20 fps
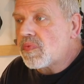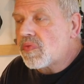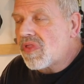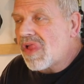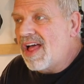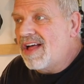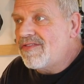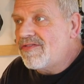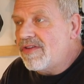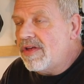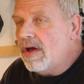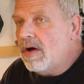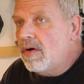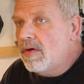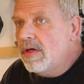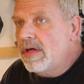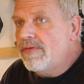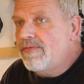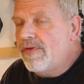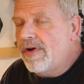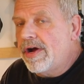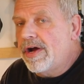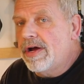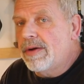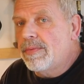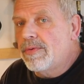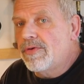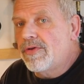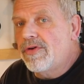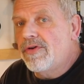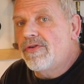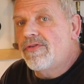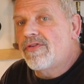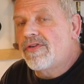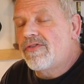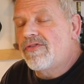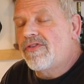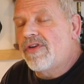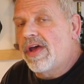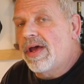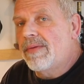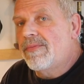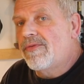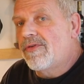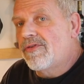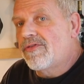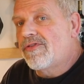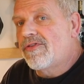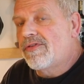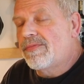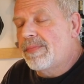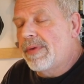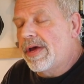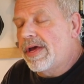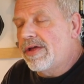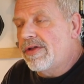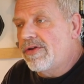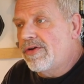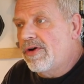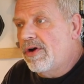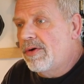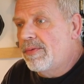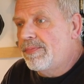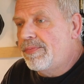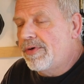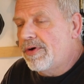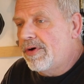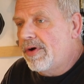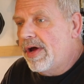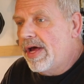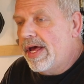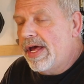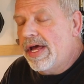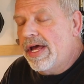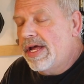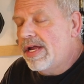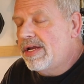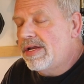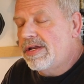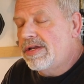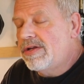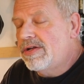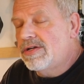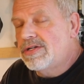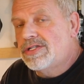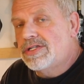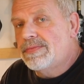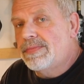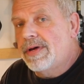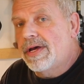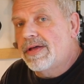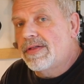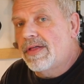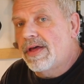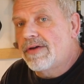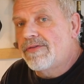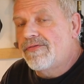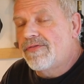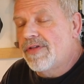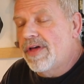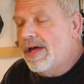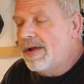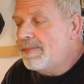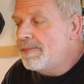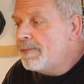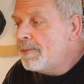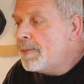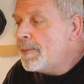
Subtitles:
That's the only variable to using jam versus making your own puree, and you should be on like Flynn.